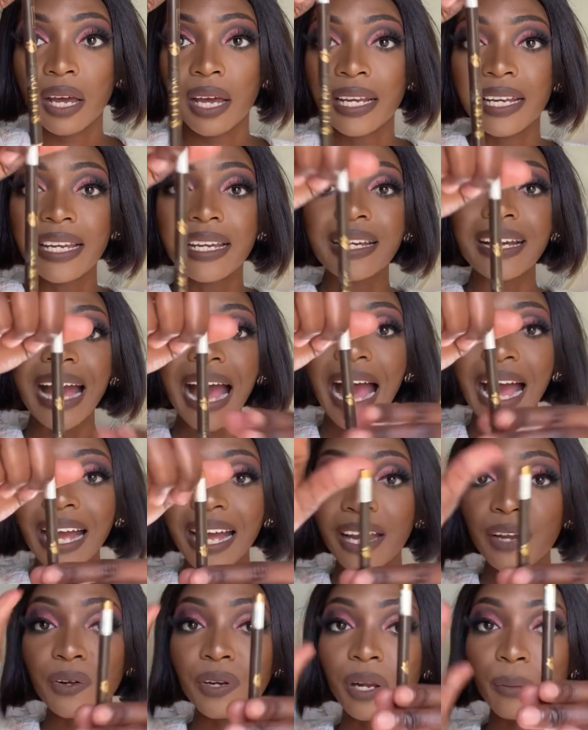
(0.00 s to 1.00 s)

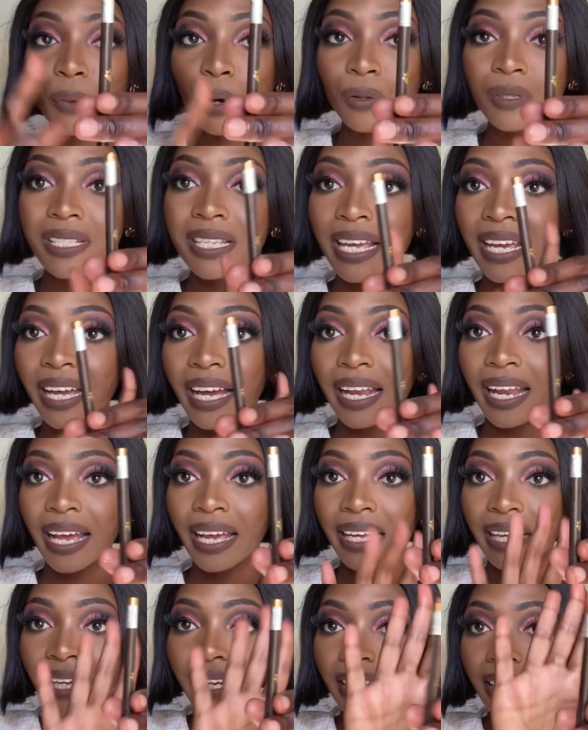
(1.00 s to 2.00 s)
Lingaka lona mawuthenga
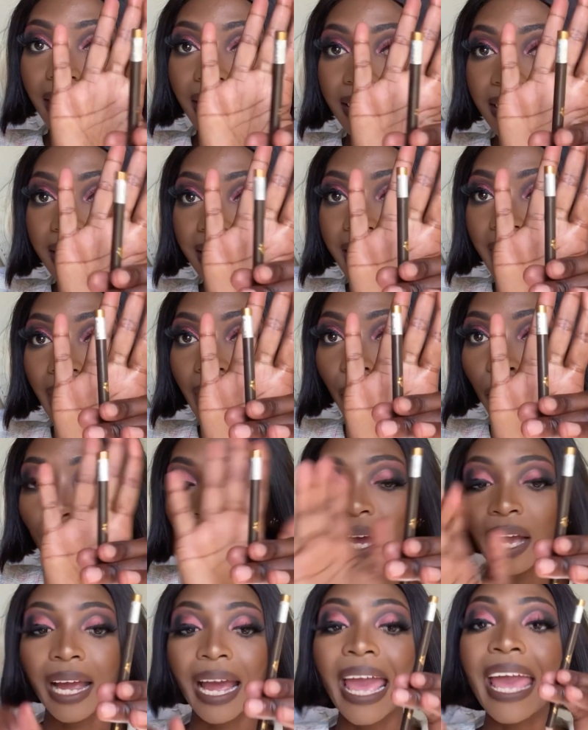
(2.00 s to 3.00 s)
like
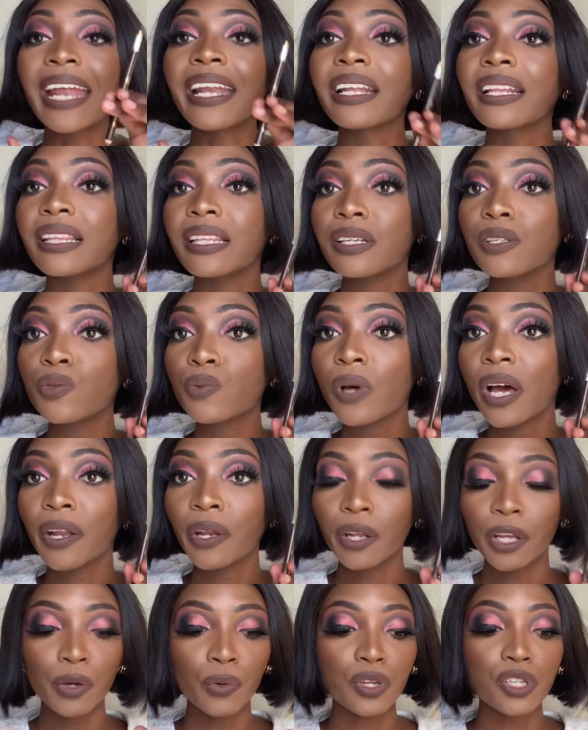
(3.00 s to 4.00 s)
sidalwa, and this one,
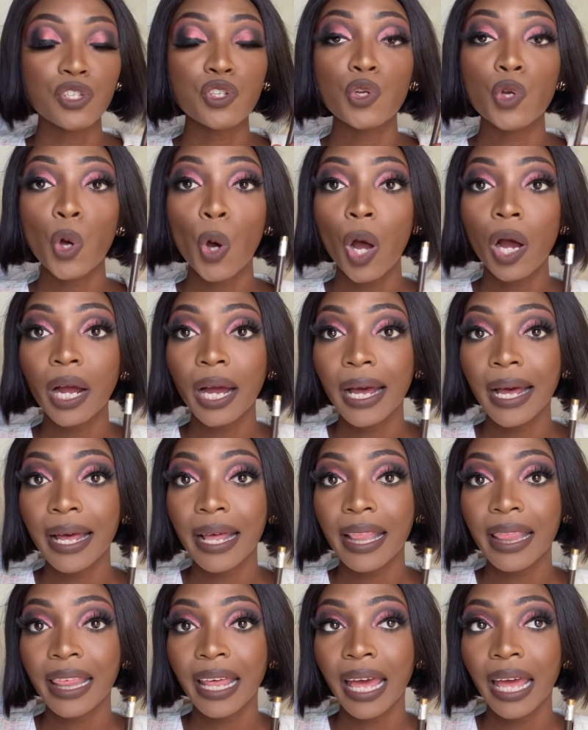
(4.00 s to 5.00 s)
it was longer
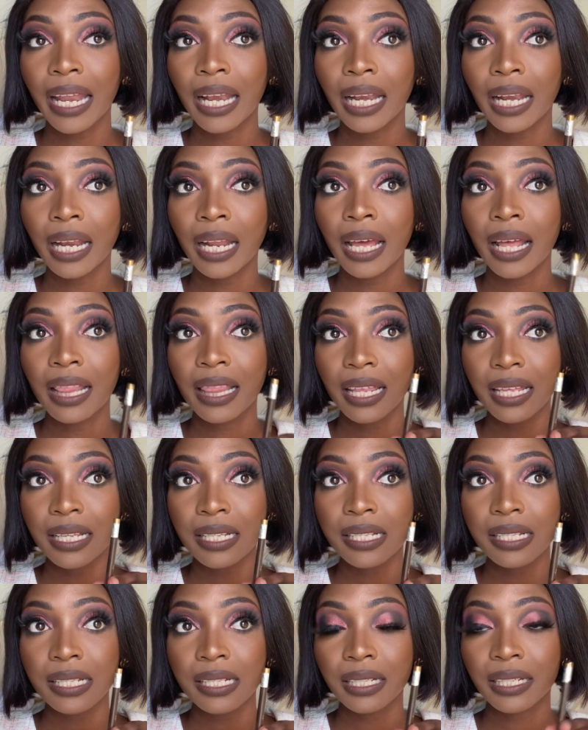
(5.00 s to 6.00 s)
than
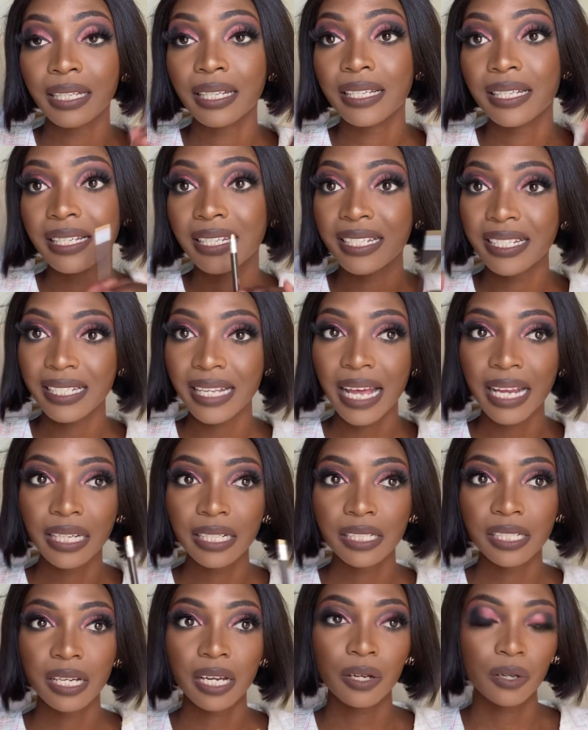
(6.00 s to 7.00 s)
this.
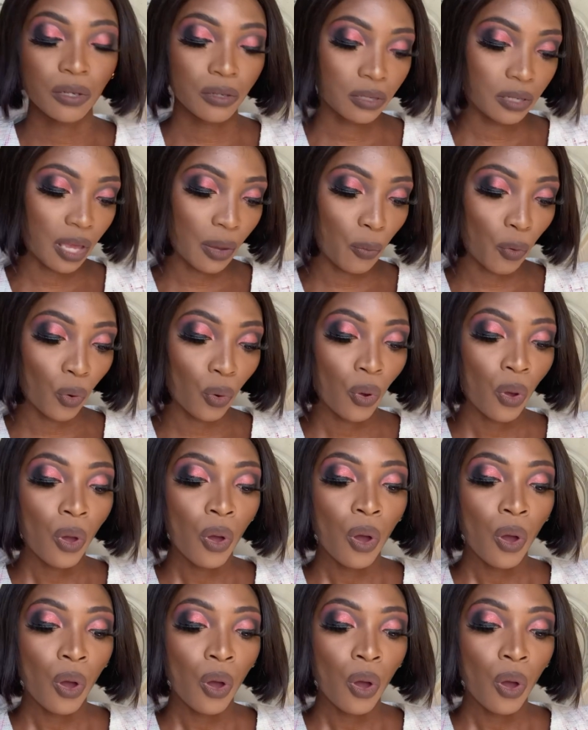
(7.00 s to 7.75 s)
Lisadisha yabo.